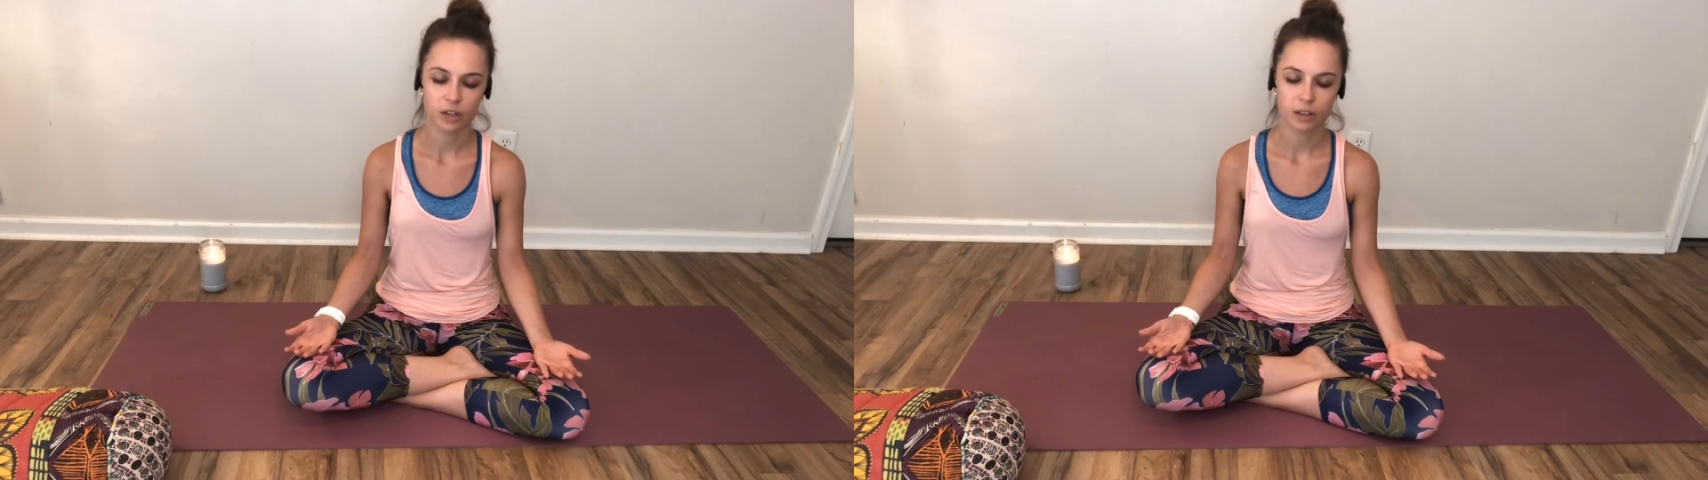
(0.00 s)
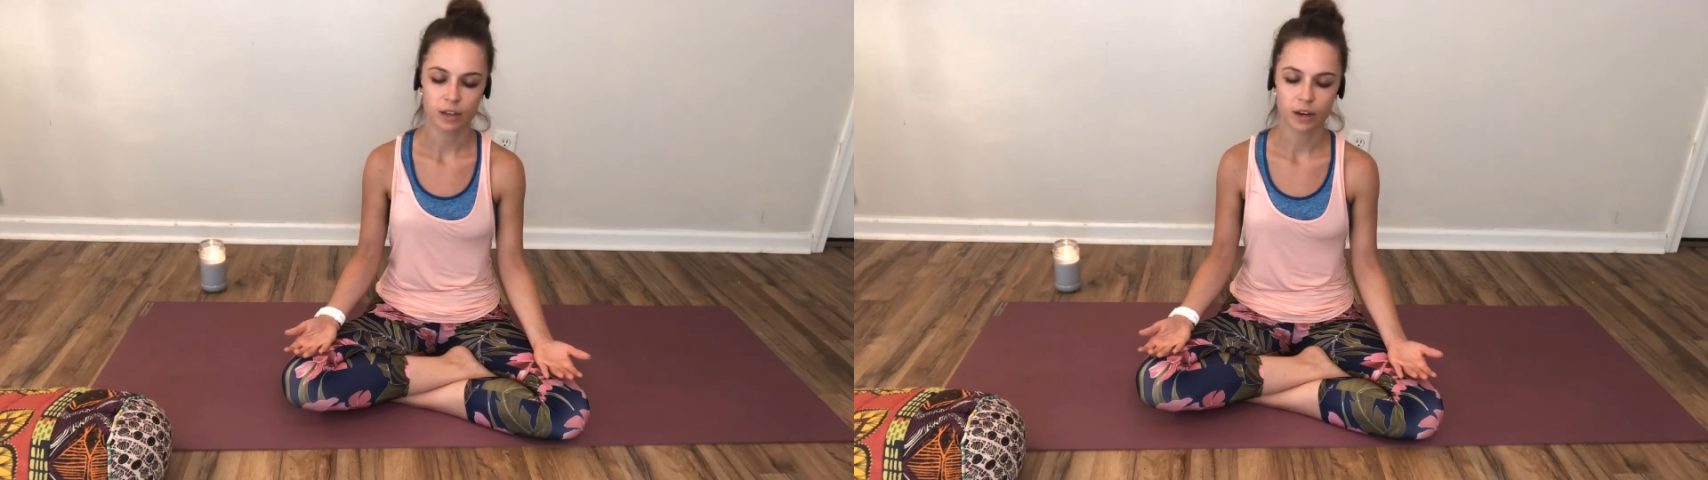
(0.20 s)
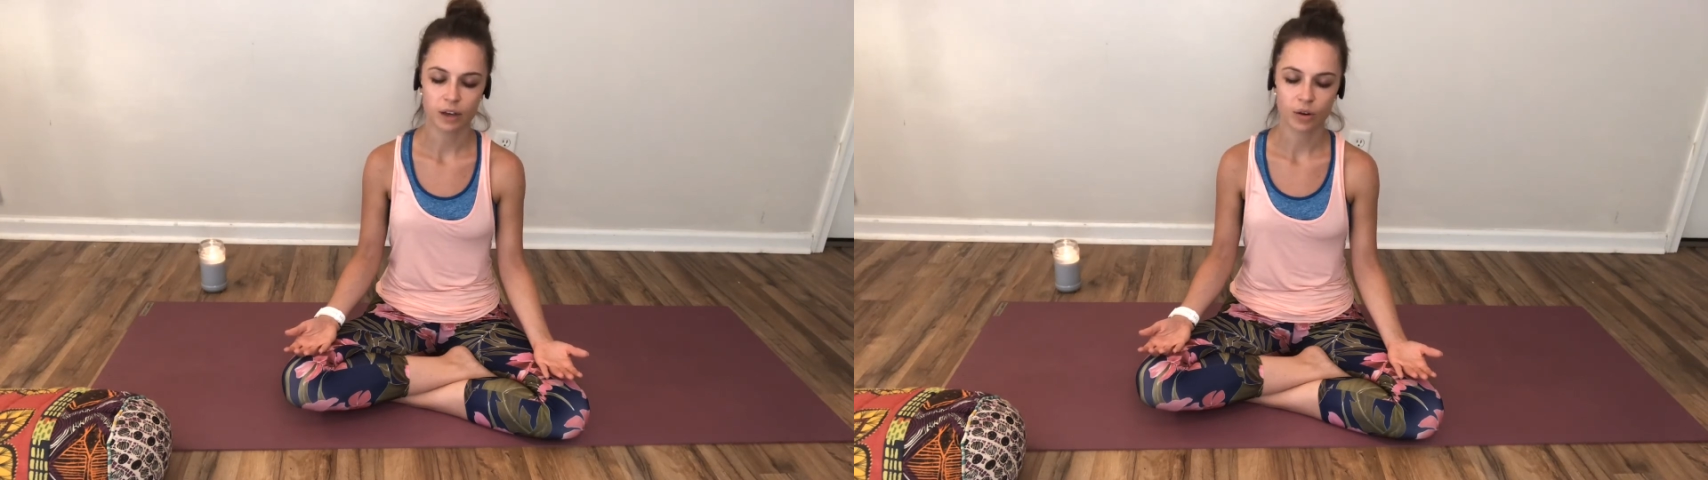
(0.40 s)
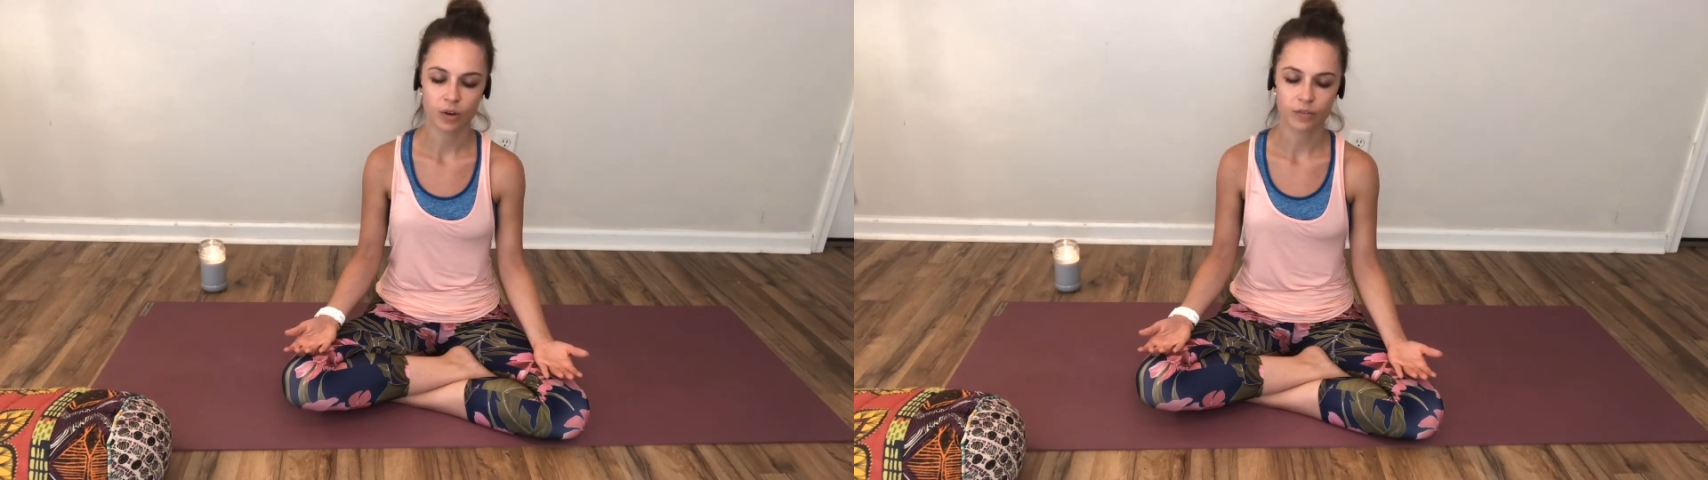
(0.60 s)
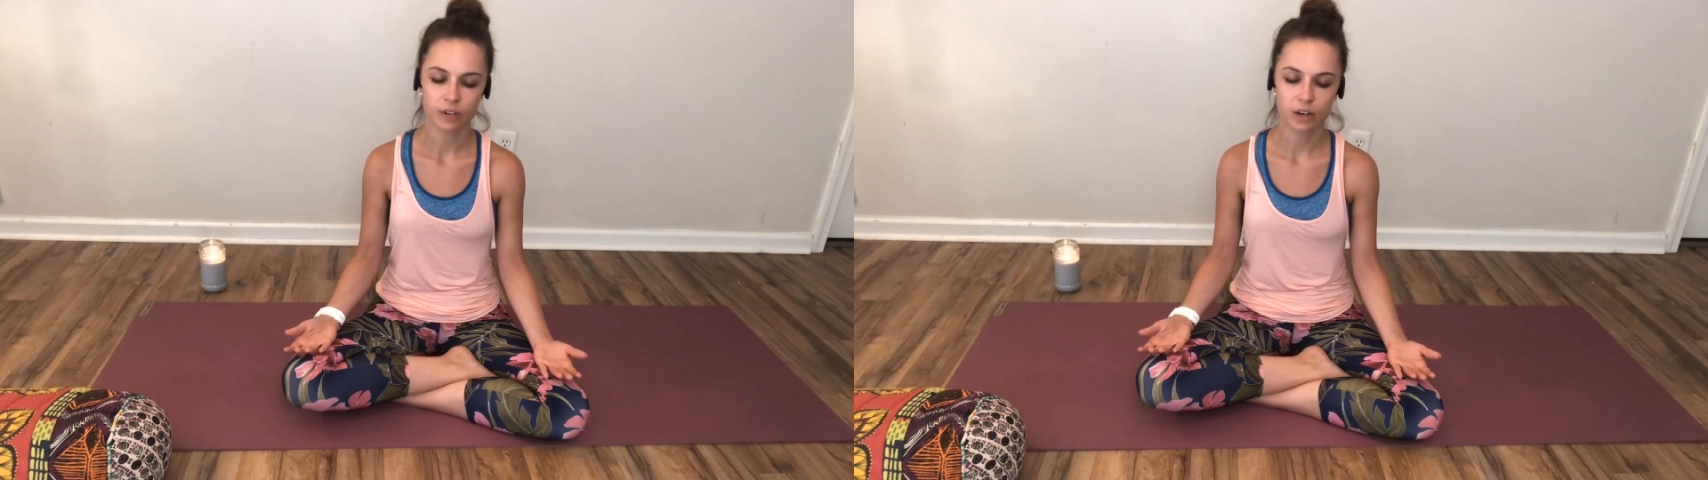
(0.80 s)
letting go
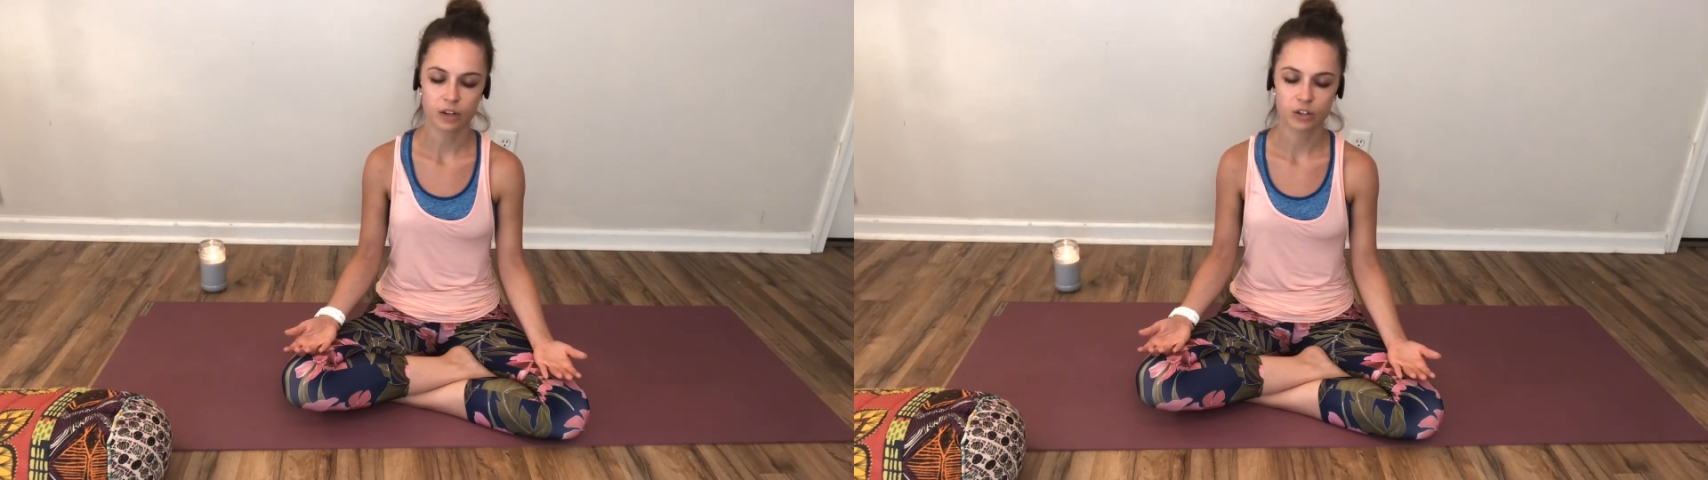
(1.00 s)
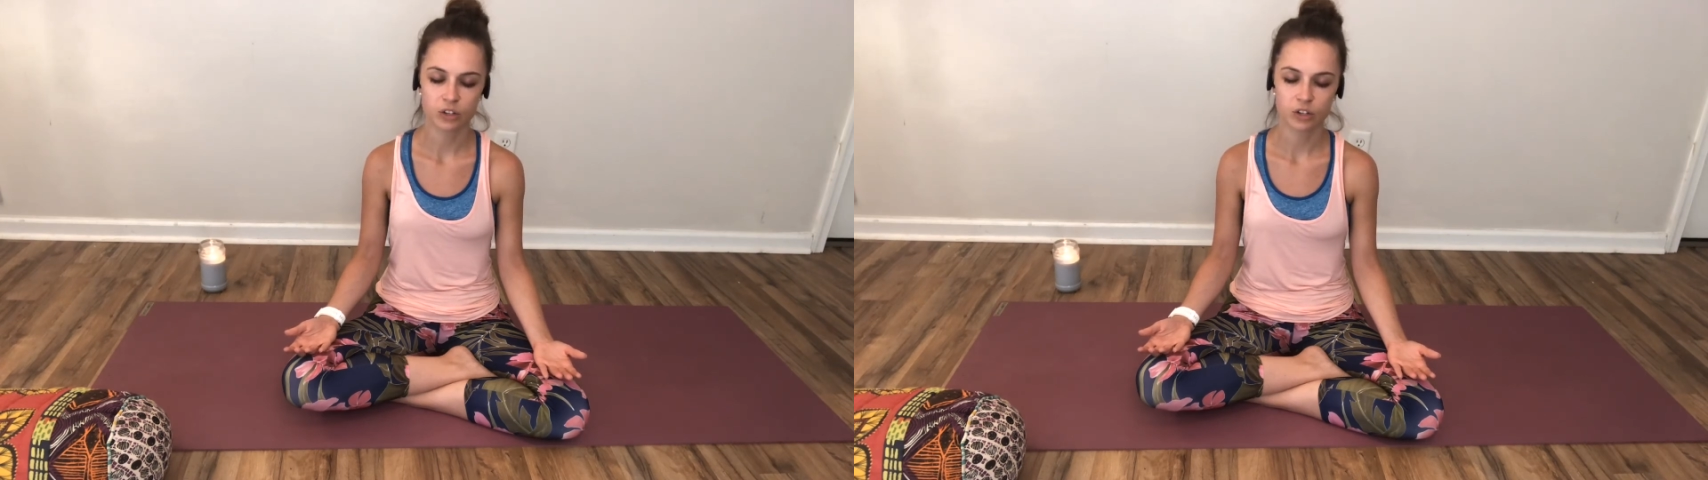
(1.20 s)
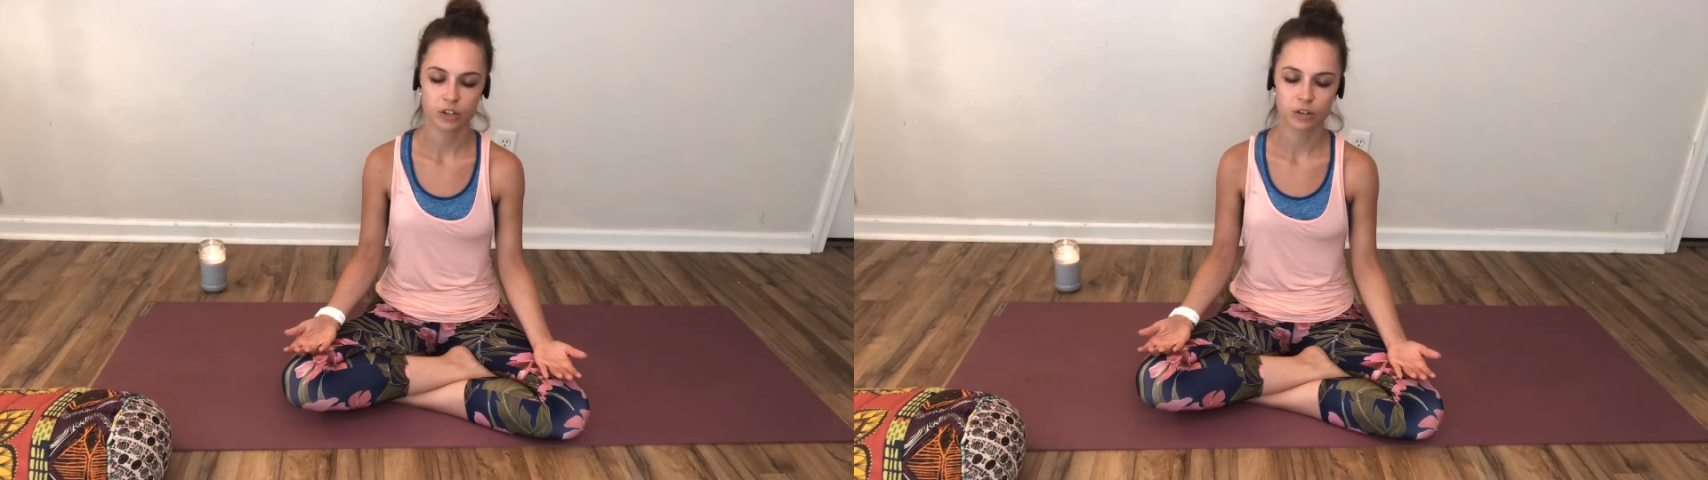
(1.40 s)
of tension,